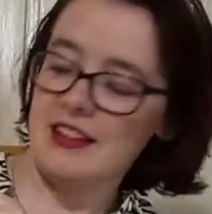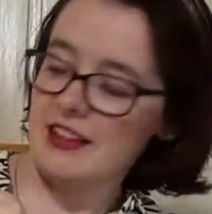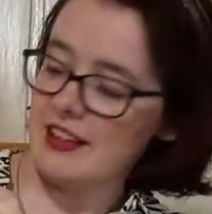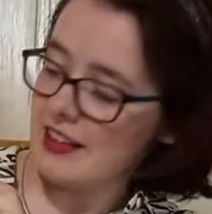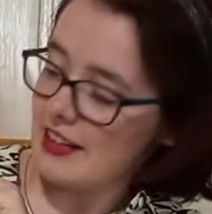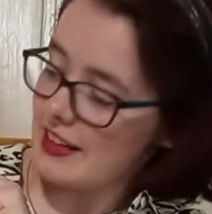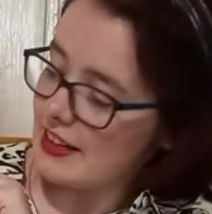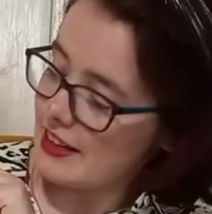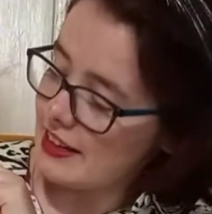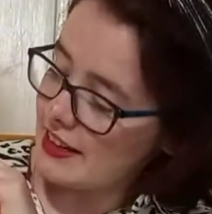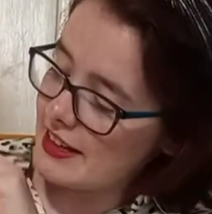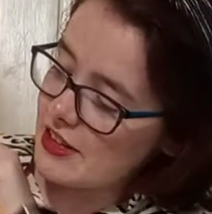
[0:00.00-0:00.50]

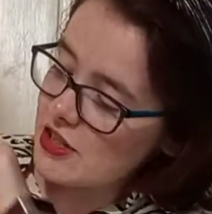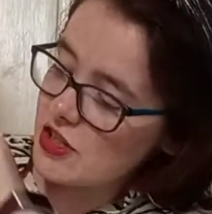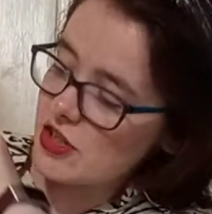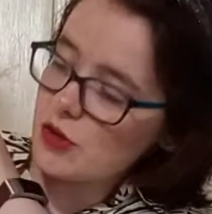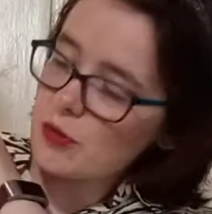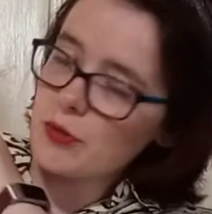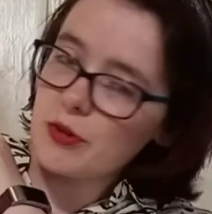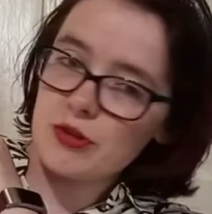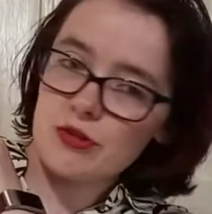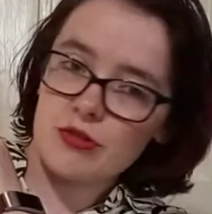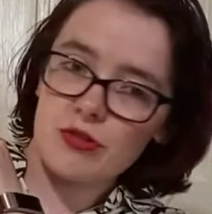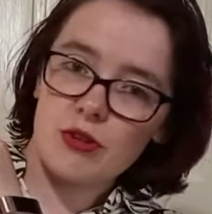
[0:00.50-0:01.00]
In case you're
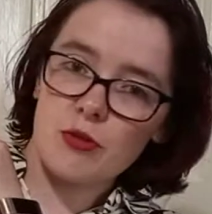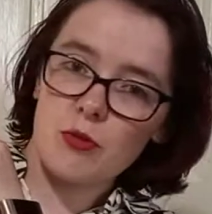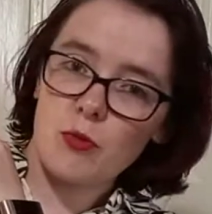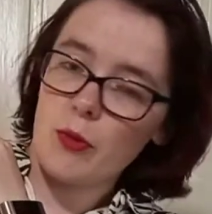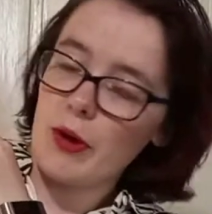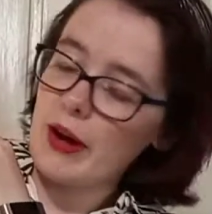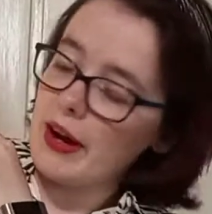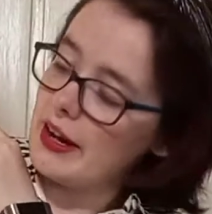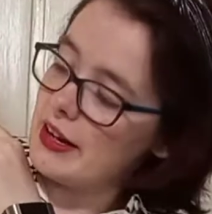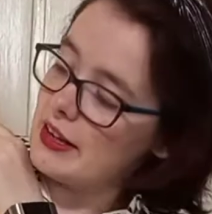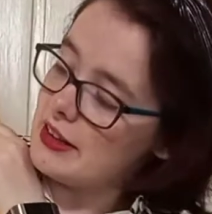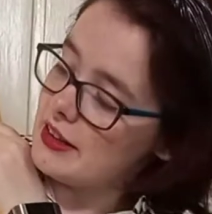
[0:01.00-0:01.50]
wondering
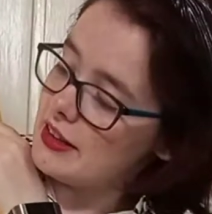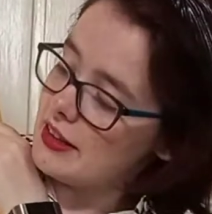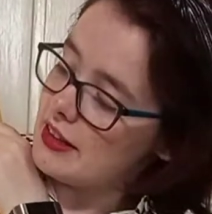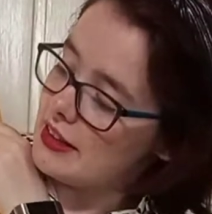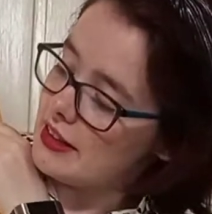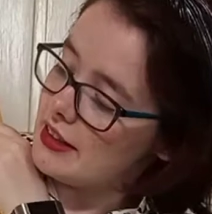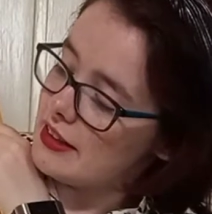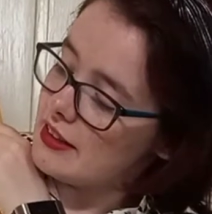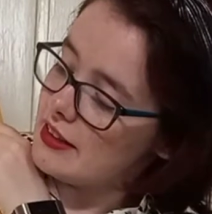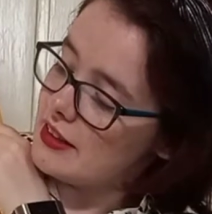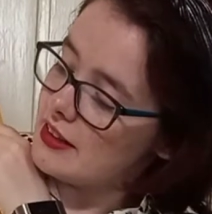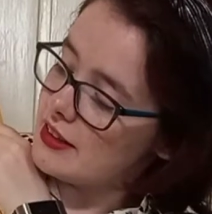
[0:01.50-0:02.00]
why
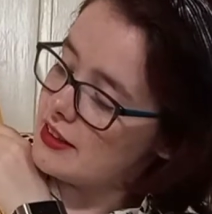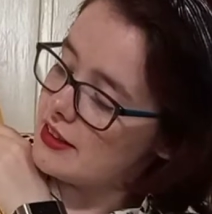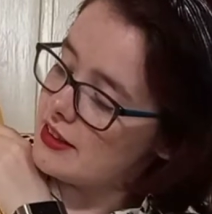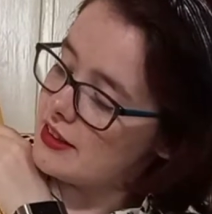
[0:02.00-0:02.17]
the